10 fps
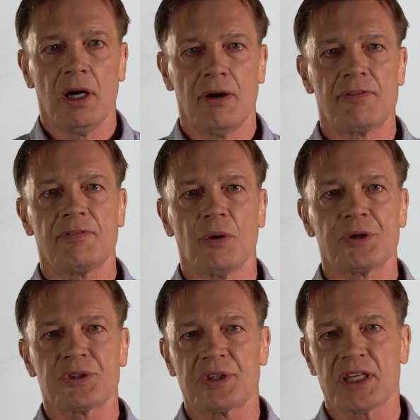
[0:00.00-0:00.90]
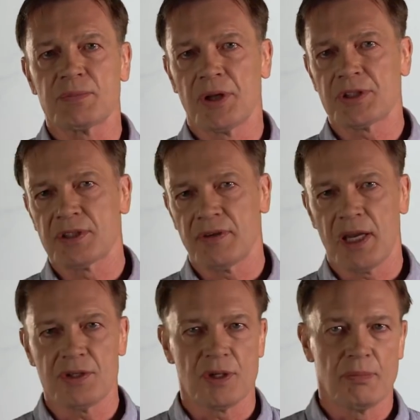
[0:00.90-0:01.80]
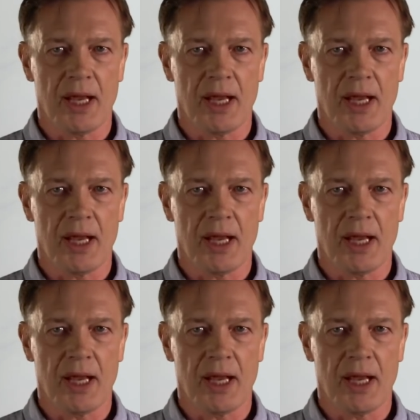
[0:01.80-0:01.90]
of four to six months of age in